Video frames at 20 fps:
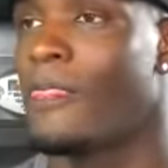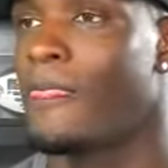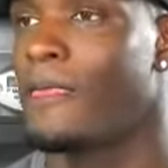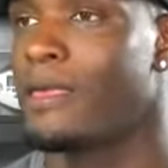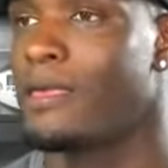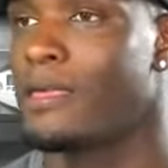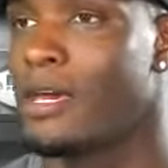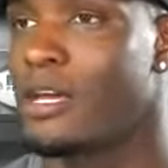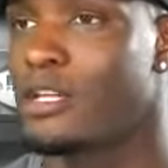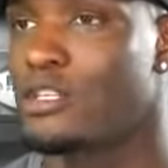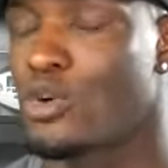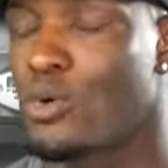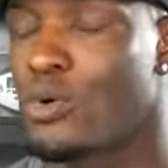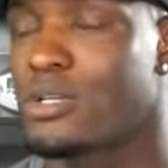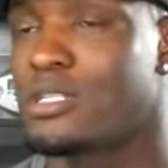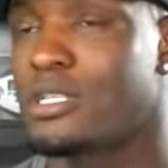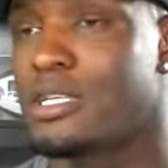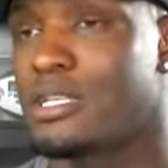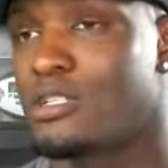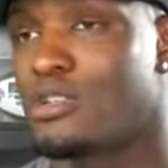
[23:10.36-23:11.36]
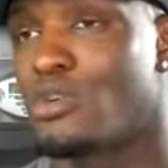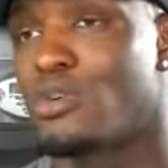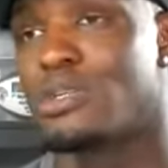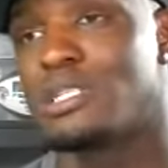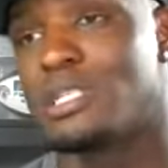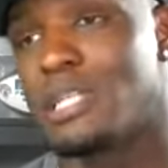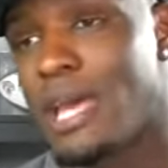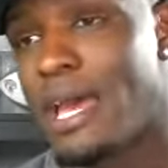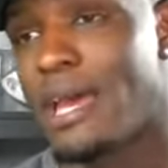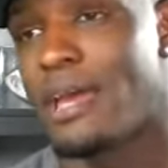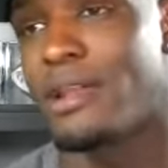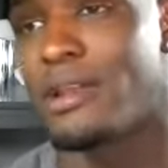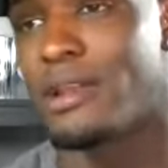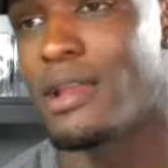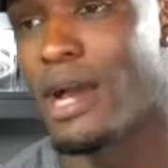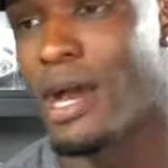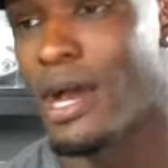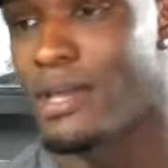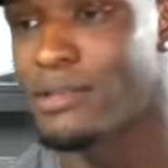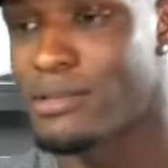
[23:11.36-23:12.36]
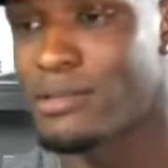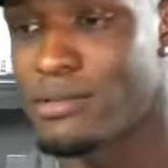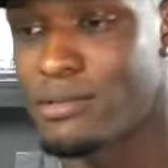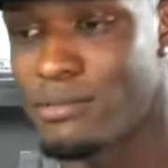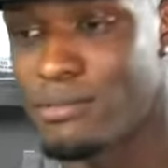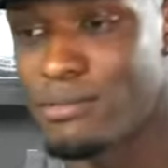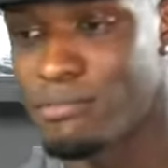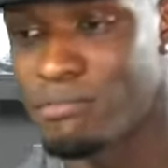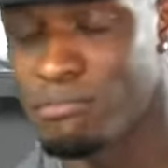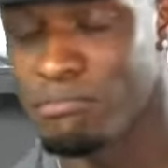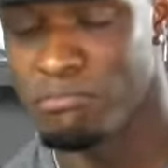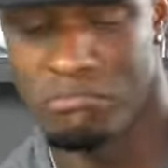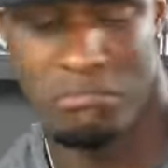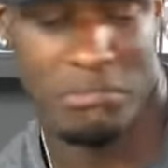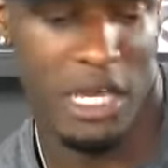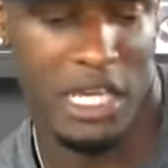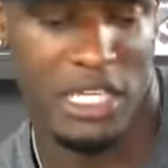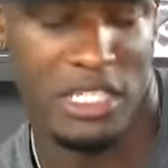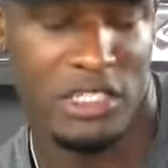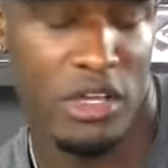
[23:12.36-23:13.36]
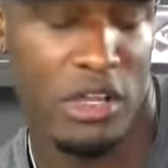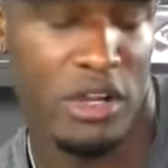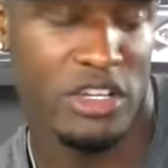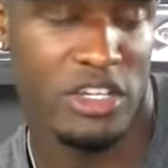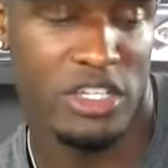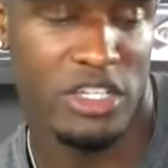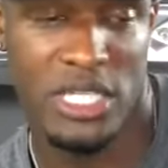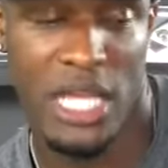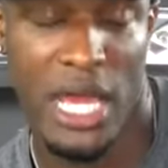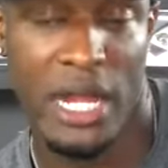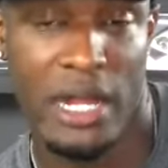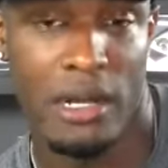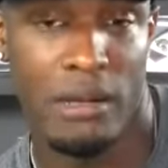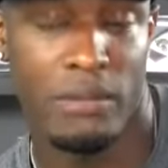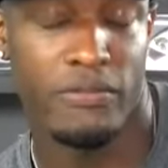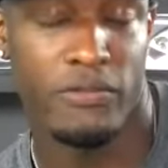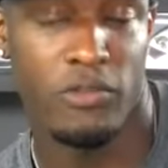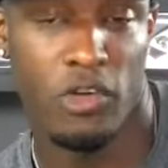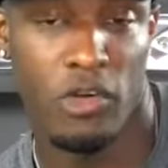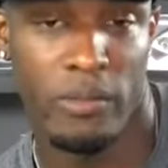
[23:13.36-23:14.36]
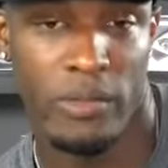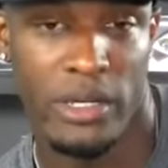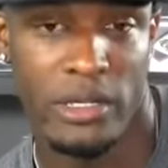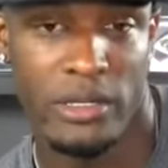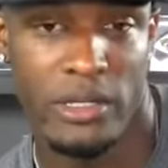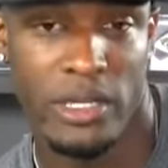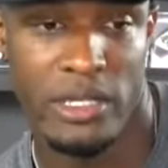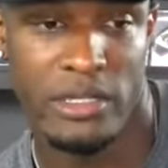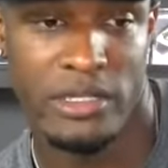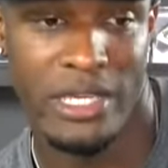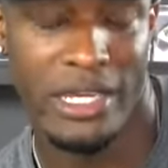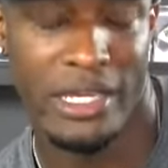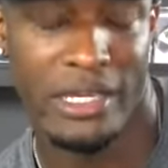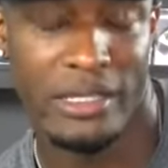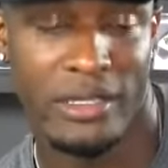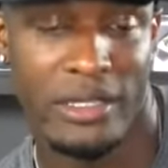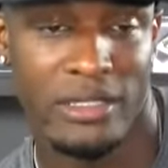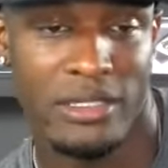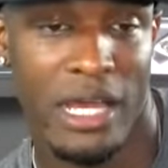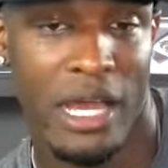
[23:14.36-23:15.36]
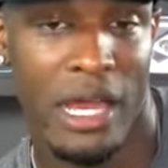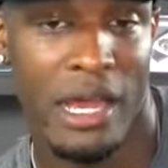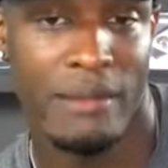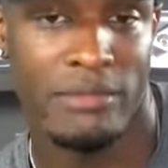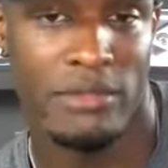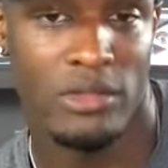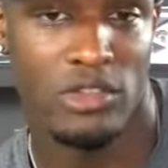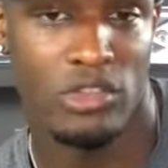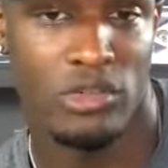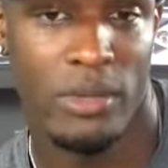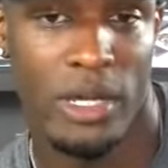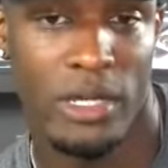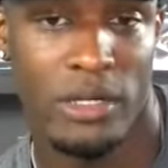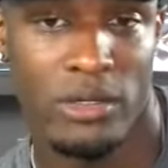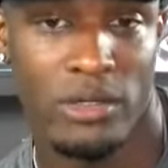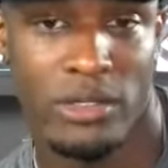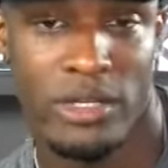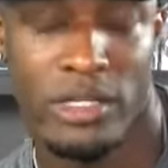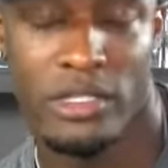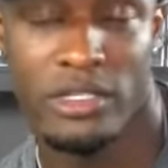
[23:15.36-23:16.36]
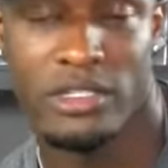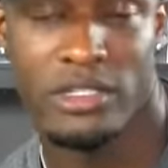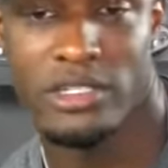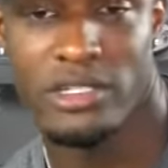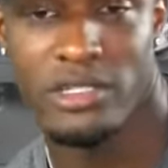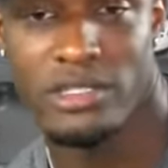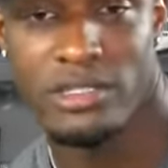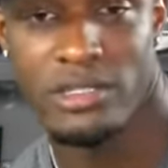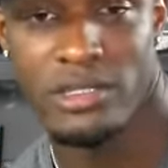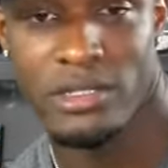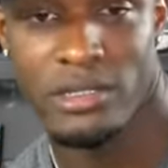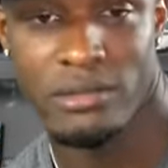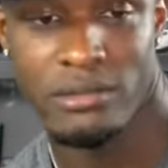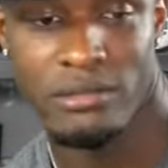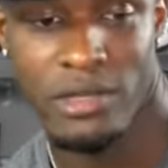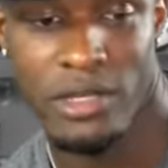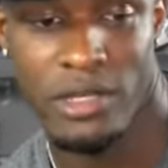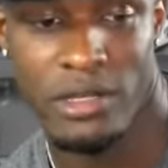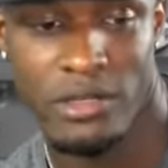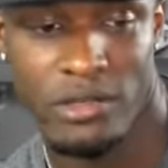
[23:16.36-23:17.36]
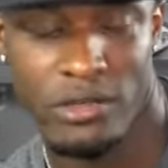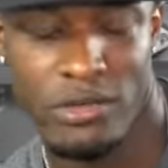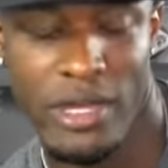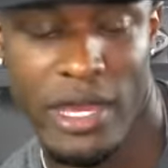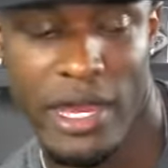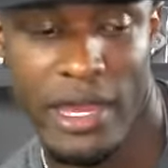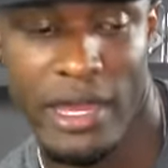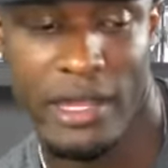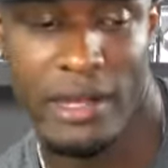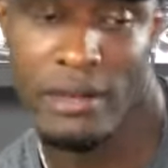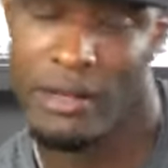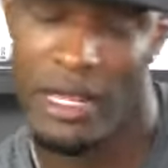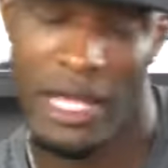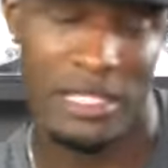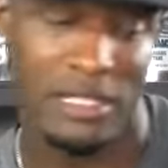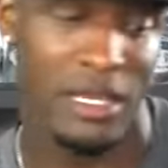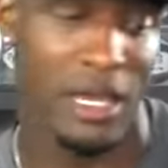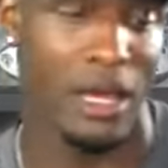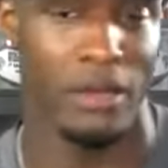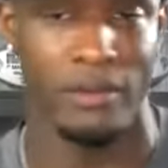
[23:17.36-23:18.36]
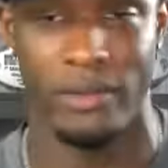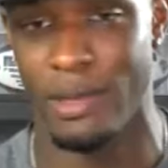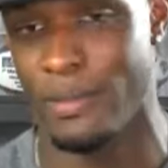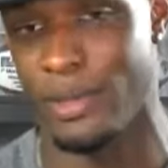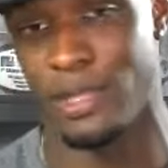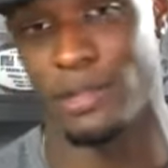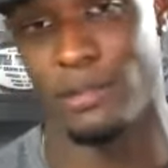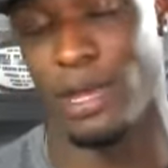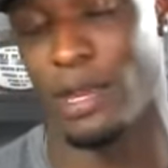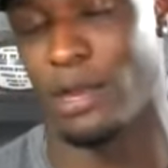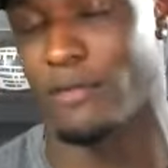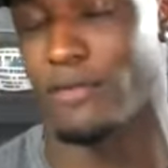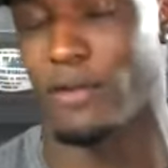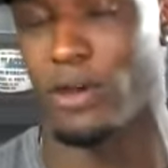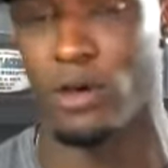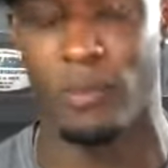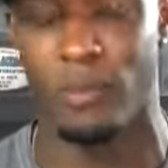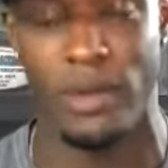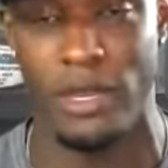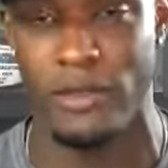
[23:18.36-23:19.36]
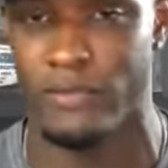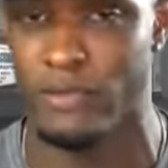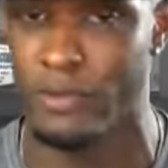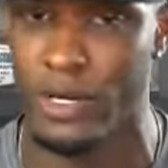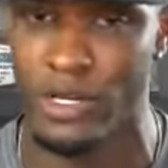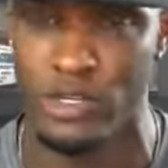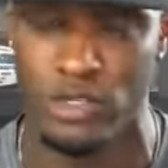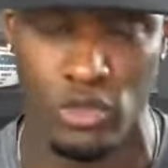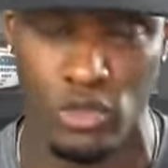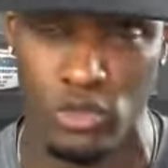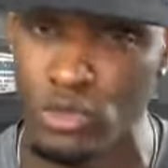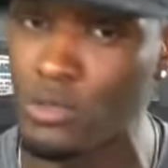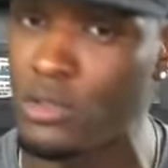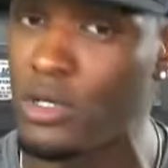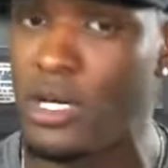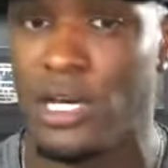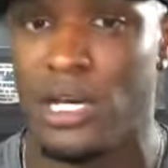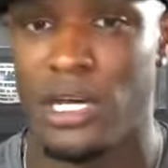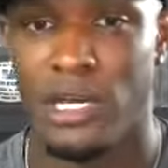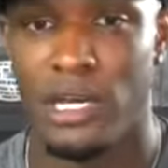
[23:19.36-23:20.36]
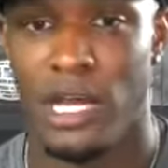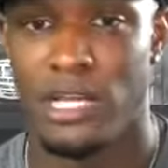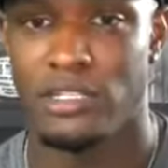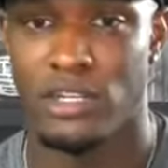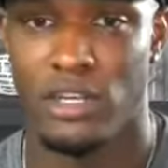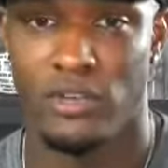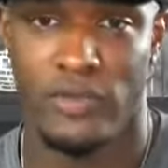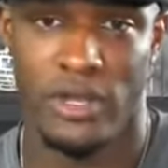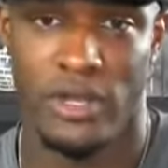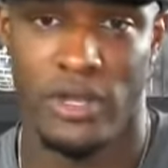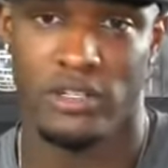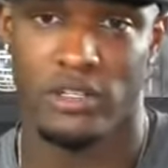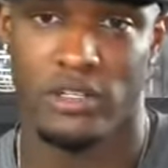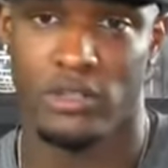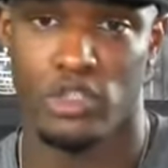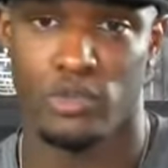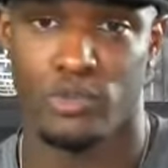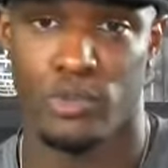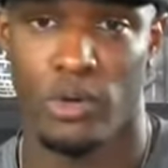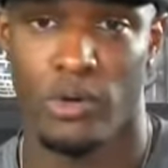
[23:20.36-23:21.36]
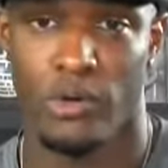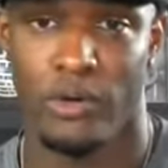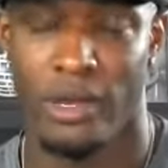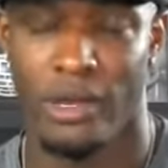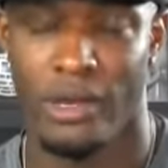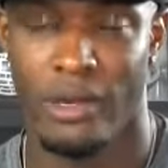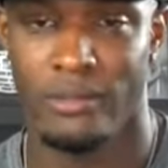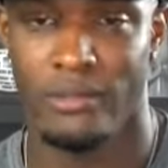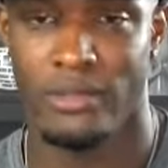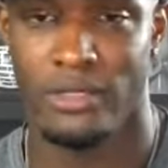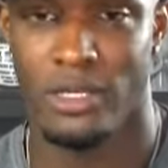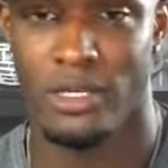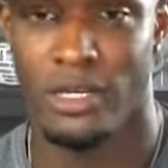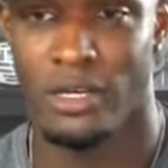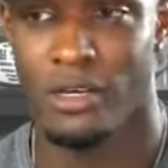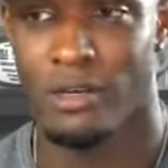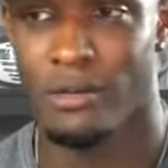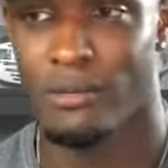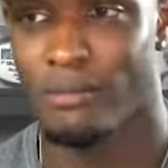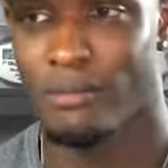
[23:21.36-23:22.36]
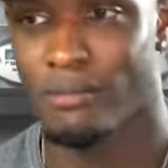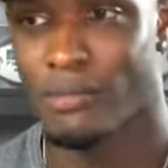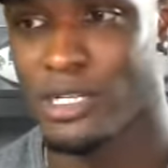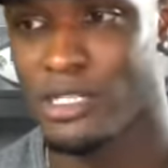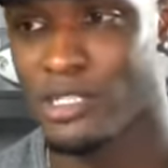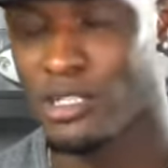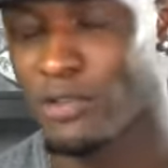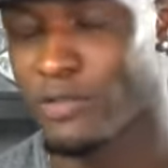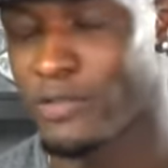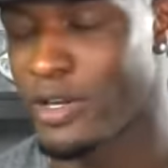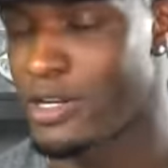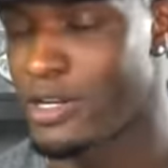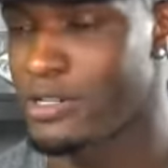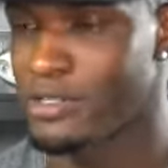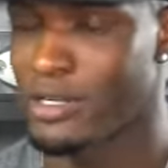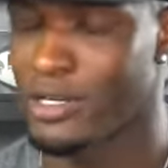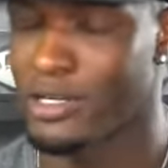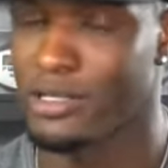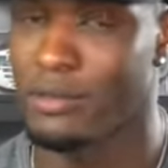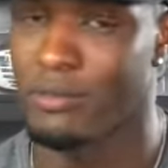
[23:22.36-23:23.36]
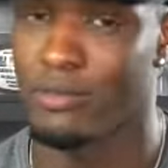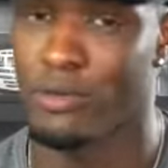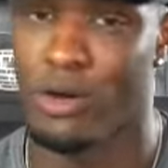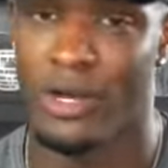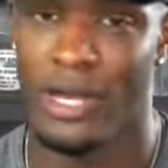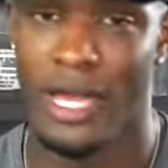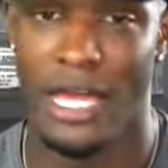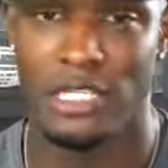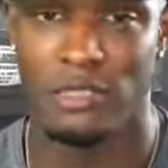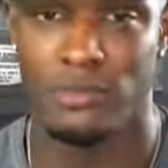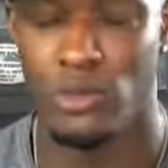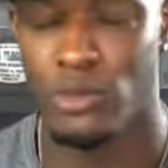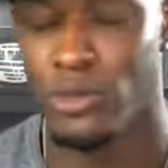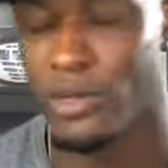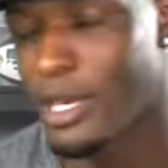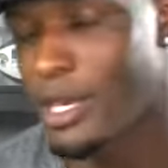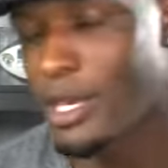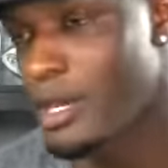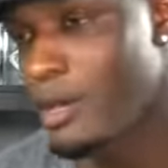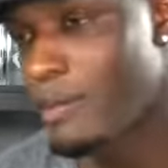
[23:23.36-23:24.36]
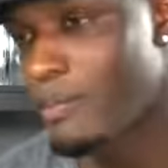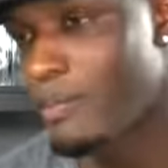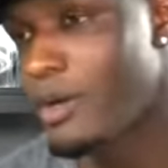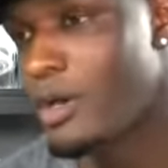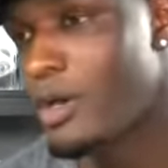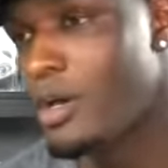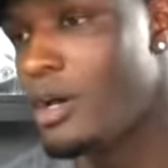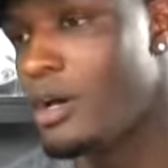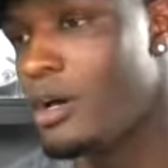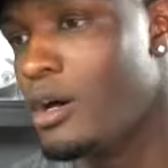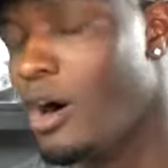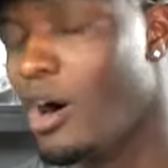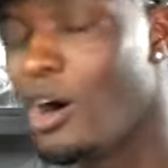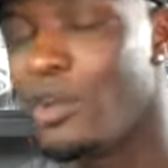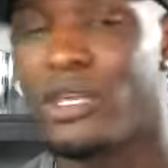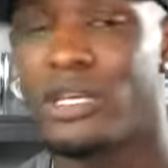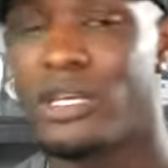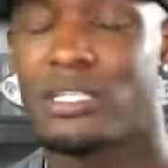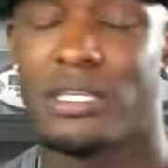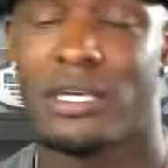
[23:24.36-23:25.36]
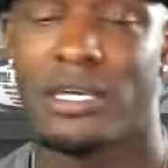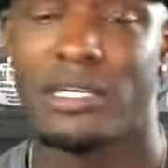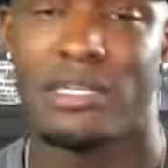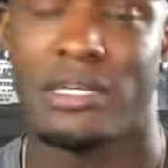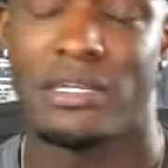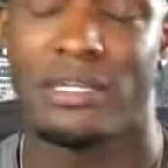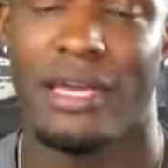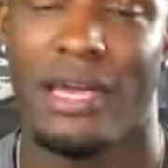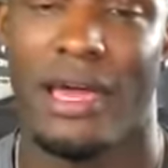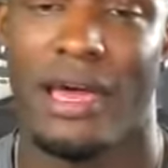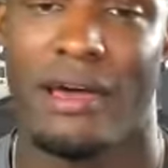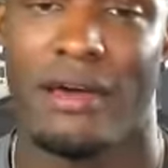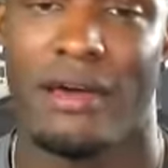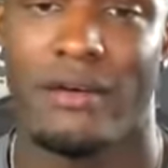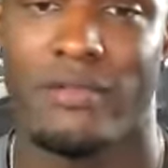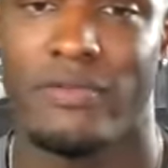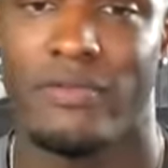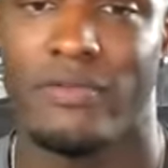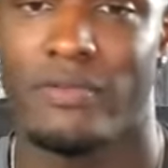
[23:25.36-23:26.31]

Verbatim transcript: yeah, towards the end, I started just signing up for them and taking the time to do my due diligence and do that. And that's how, I mean, NFL paid for my school. I took advantage of those programs. I took advantage of like Barca's boot camp, all these things that they have,